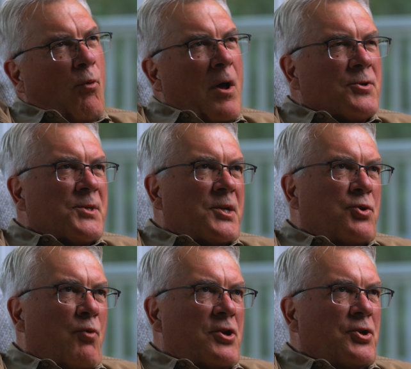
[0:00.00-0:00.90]
water
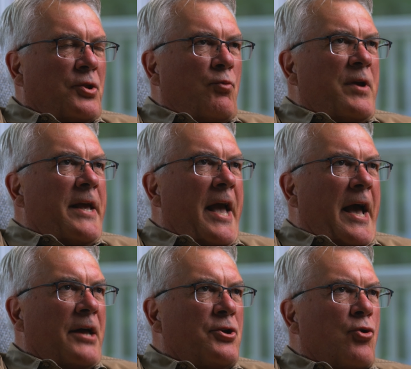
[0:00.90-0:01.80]
situation that we
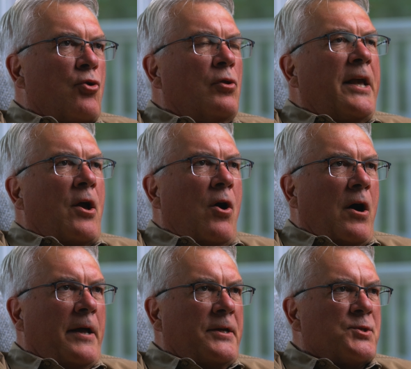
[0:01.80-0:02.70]
had early
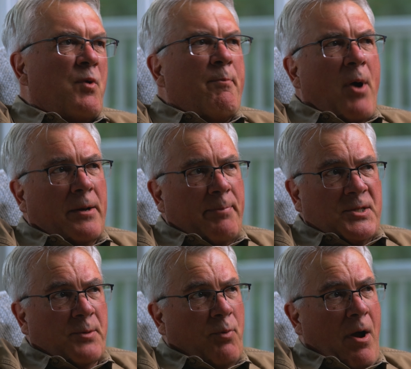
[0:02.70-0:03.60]
on is we bought a
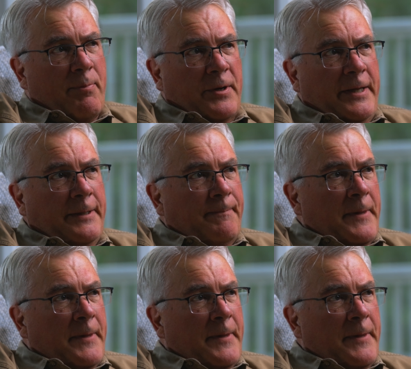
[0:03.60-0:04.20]
piece of property,